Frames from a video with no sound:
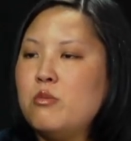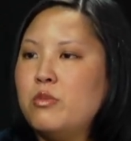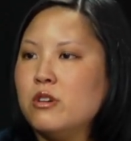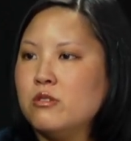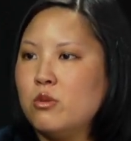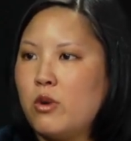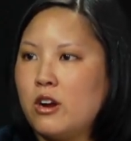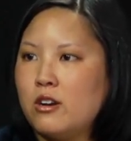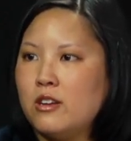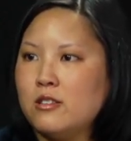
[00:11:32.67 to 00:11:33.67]
build
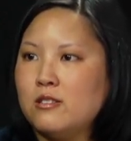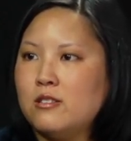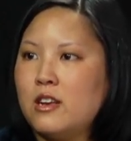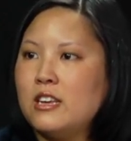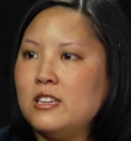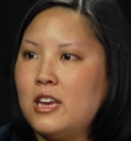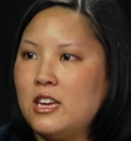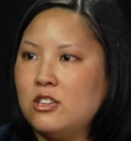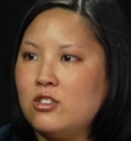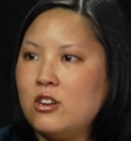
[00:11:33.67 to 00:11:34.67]
awareness,
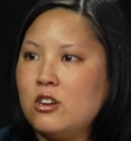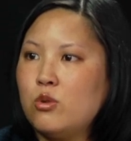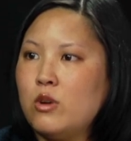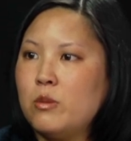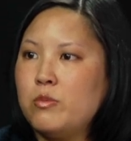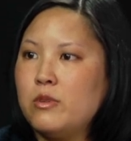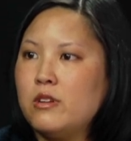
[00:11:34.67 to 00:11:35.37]
engage, and equip